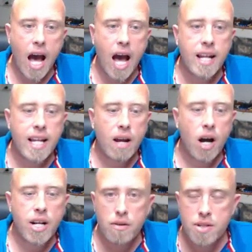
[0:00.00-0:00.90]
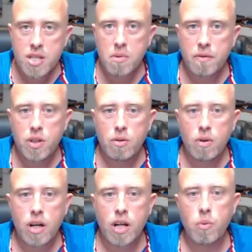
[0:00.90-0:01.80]
Now, I know some of you
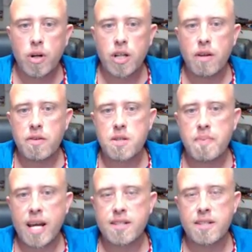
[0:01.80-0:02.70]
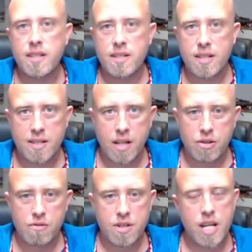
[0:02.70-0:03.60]
are going to want to know the specs of this,
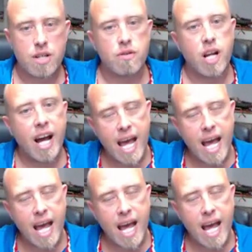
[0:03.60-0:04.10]
etc., etc., and